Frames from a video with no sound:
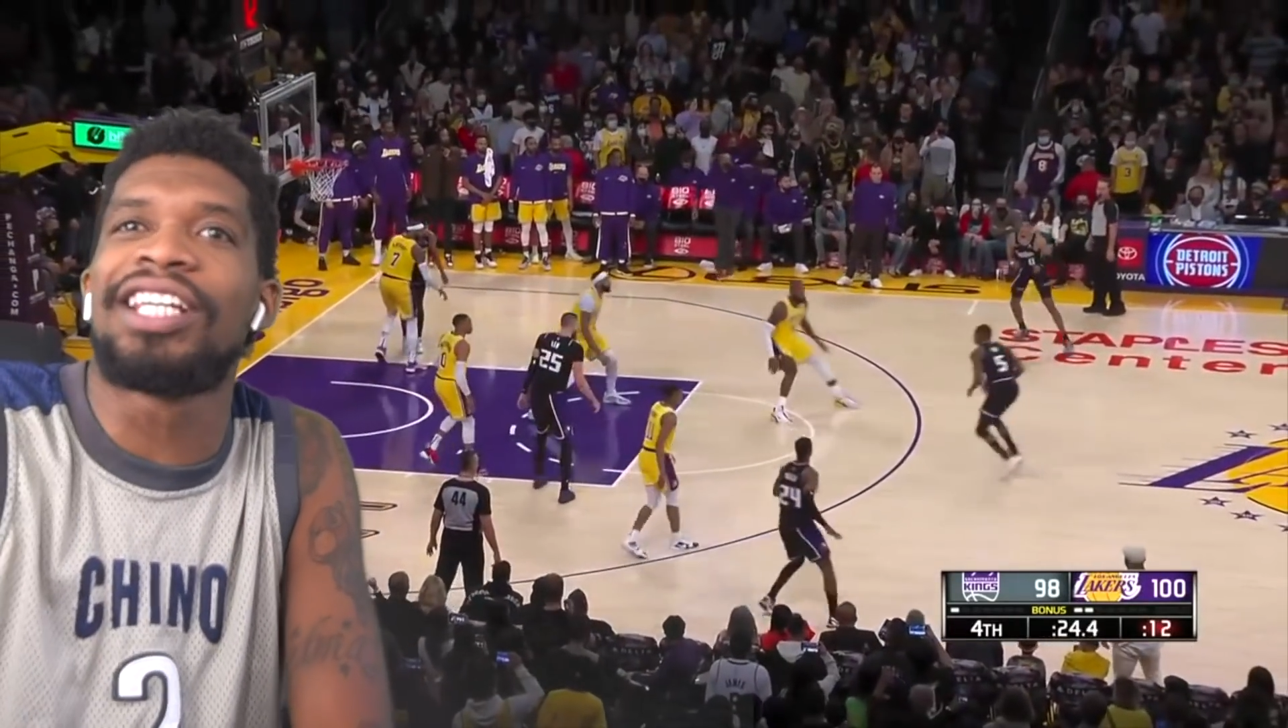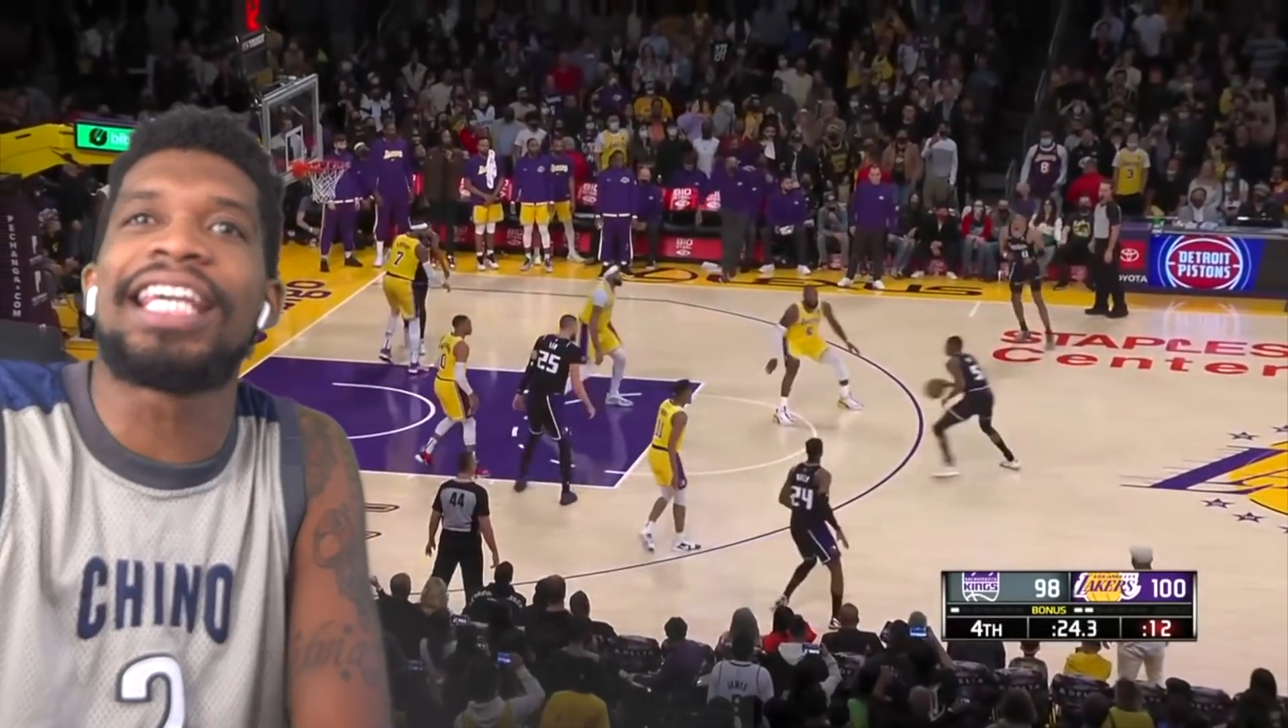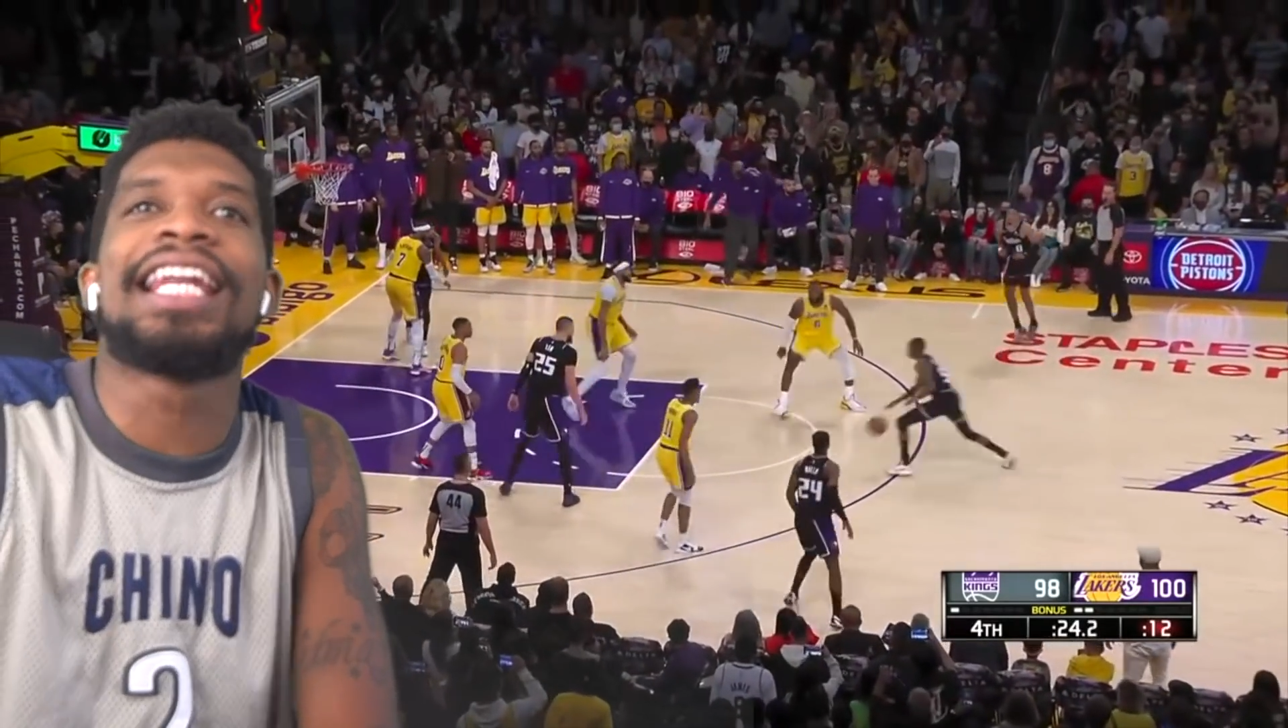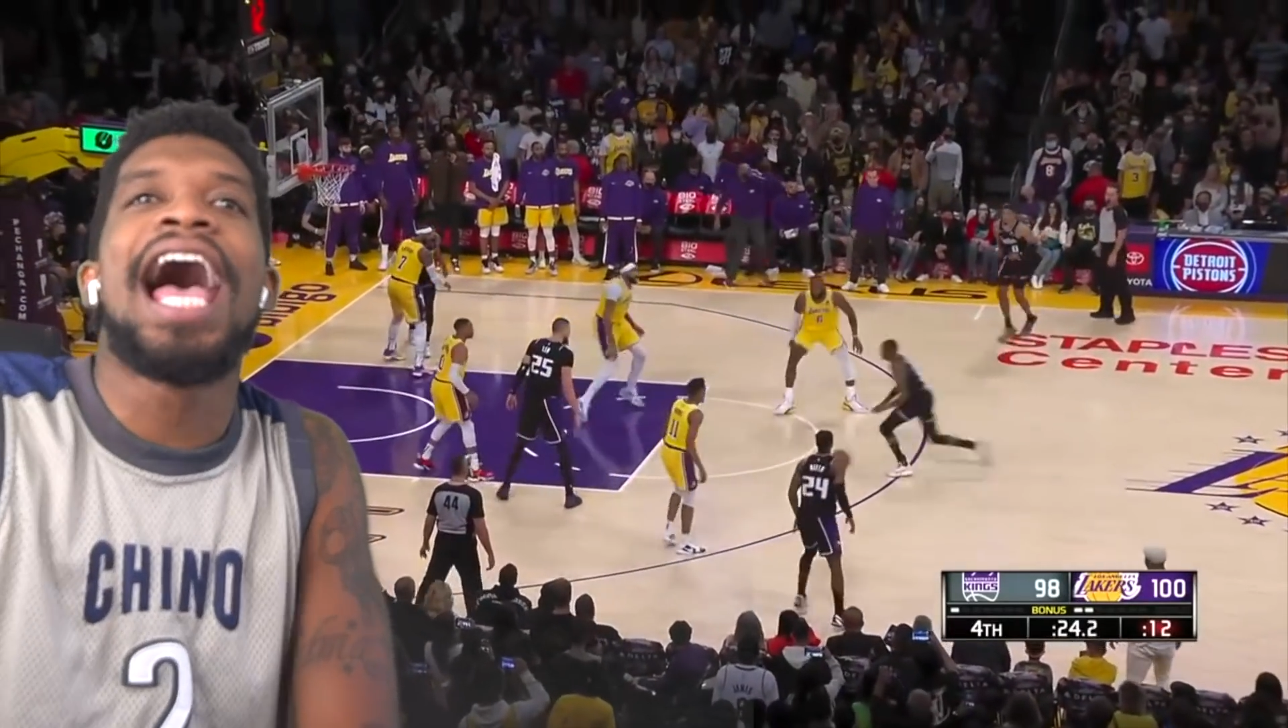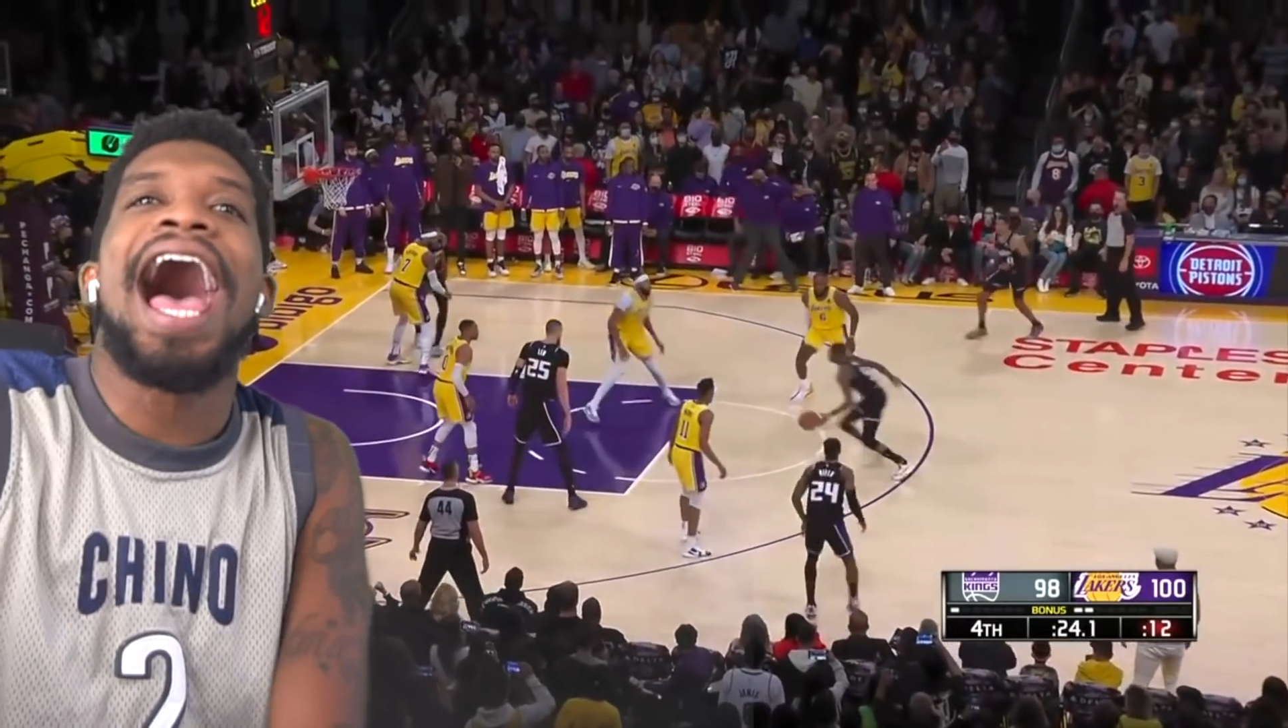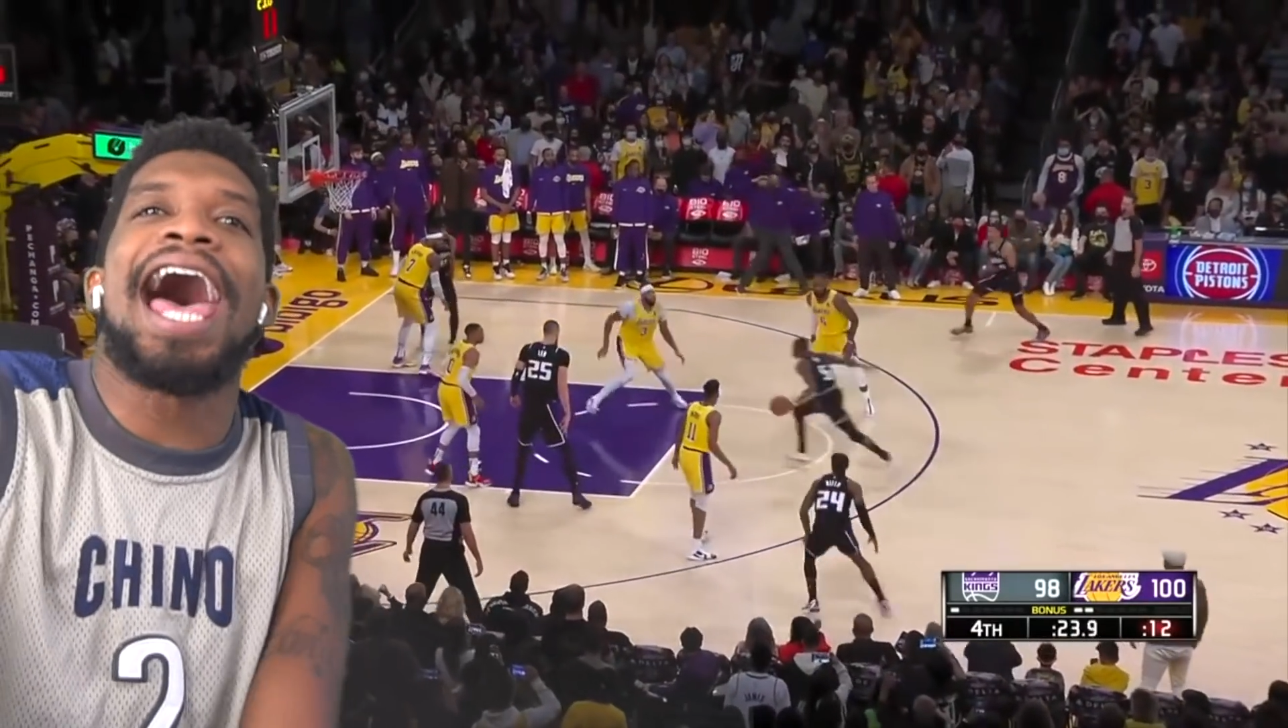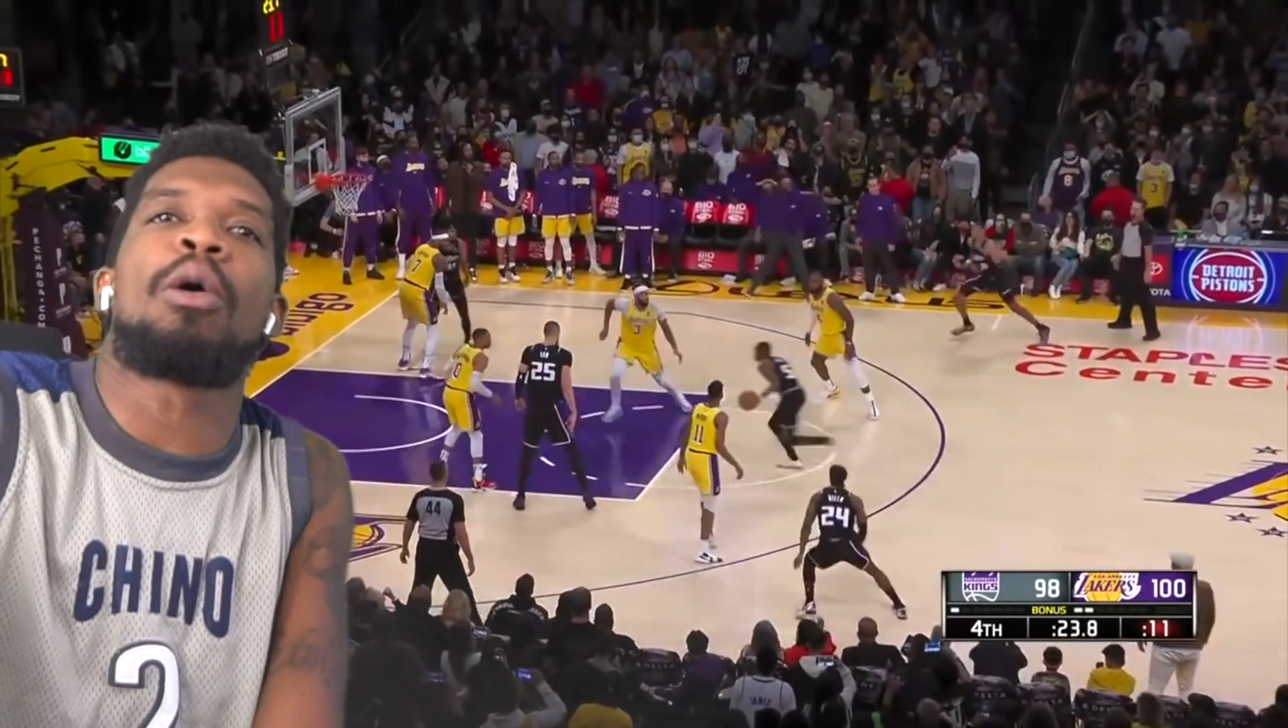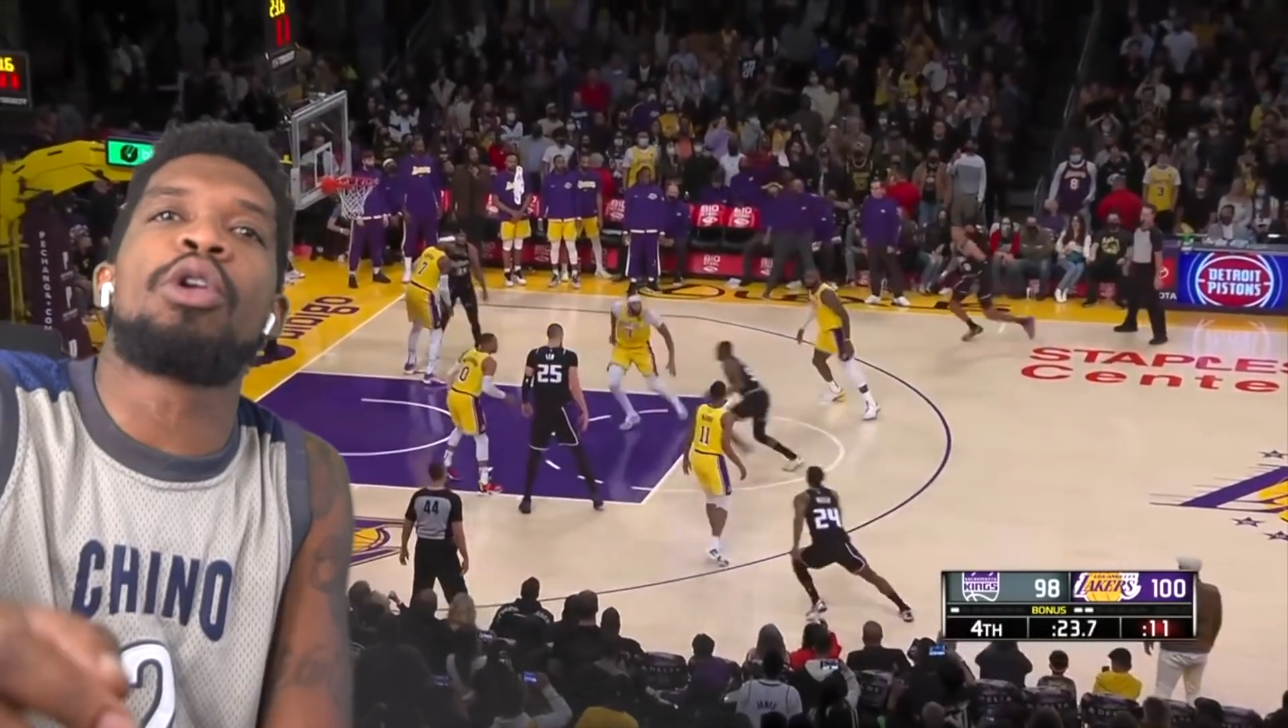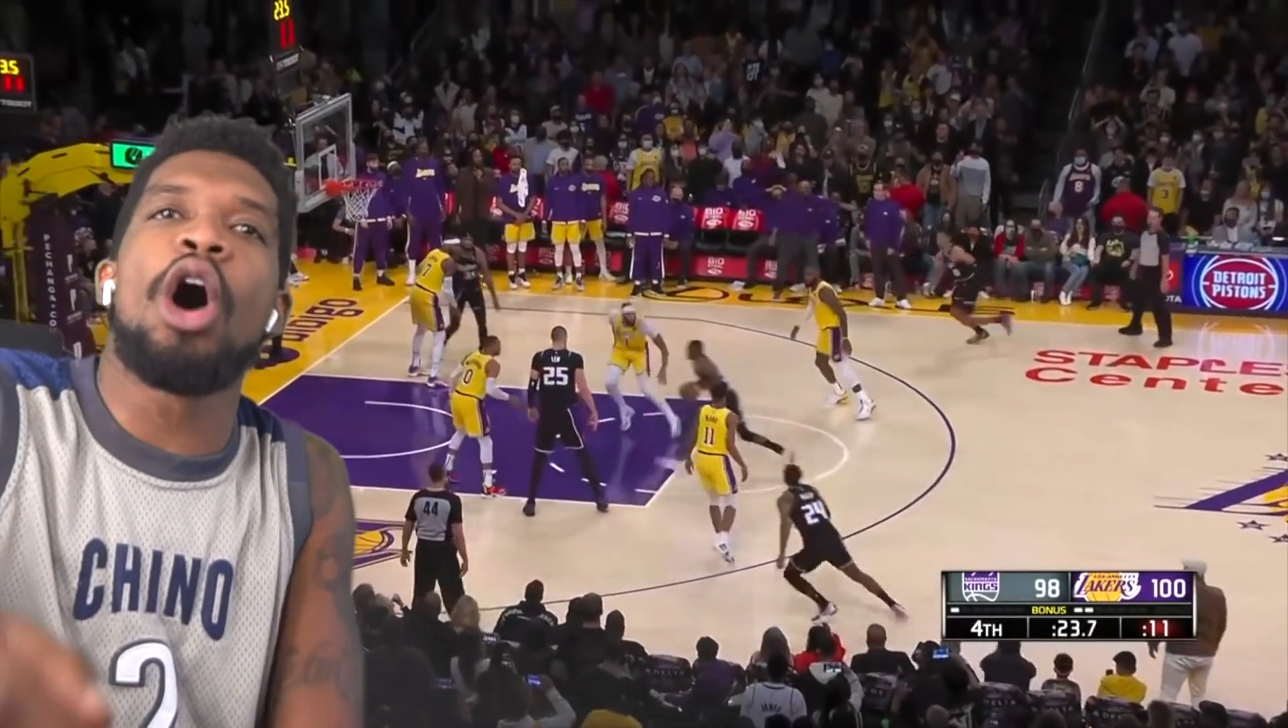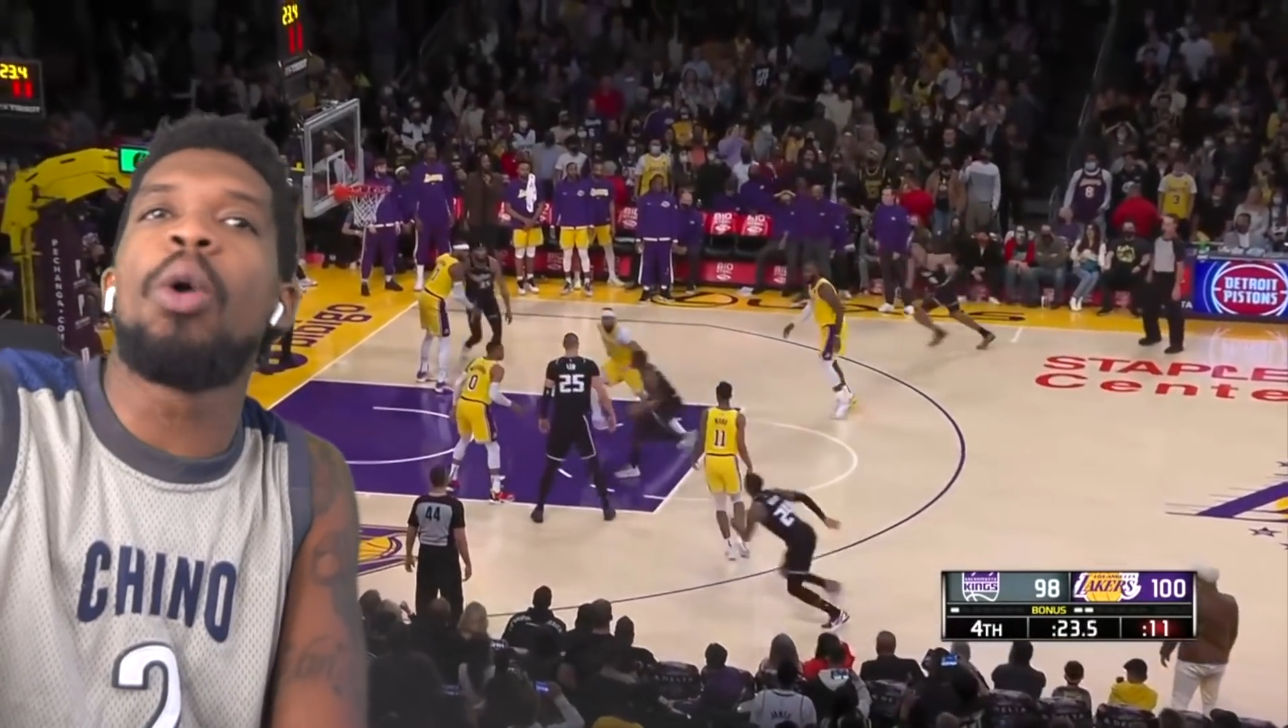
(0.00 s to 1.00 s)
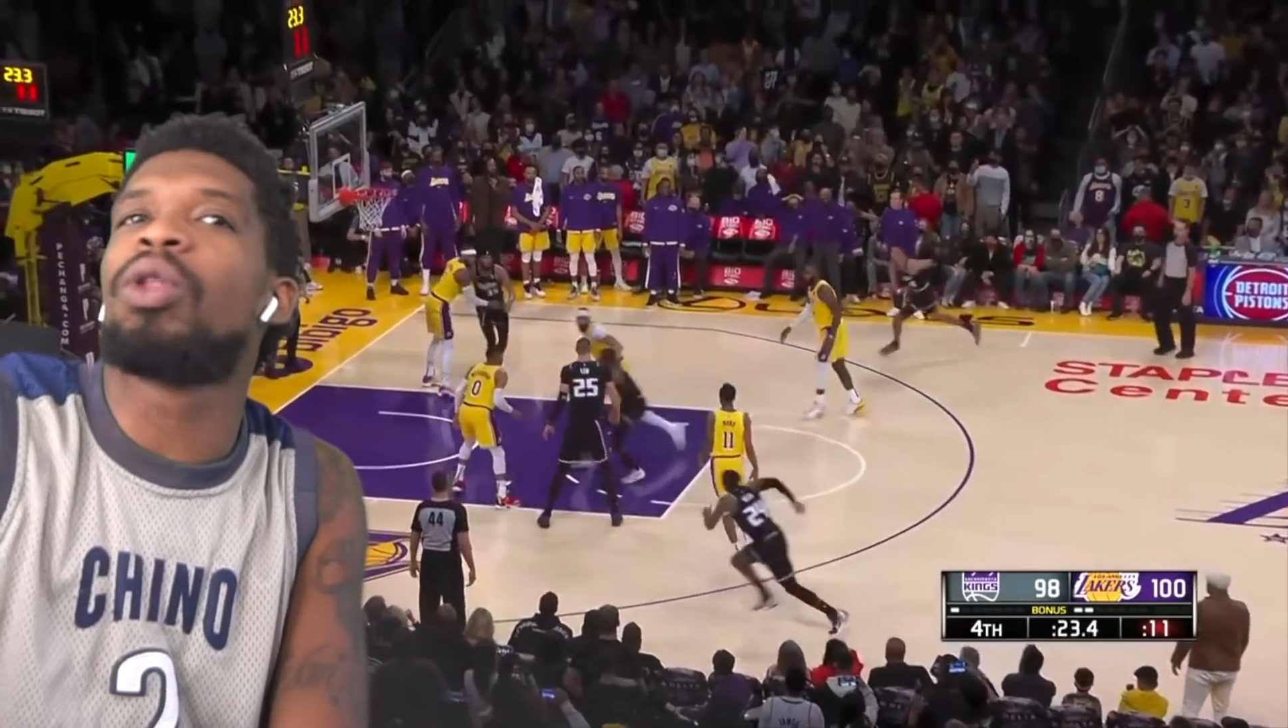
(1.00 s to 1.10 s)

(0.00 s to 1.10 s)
the lead? I don't know,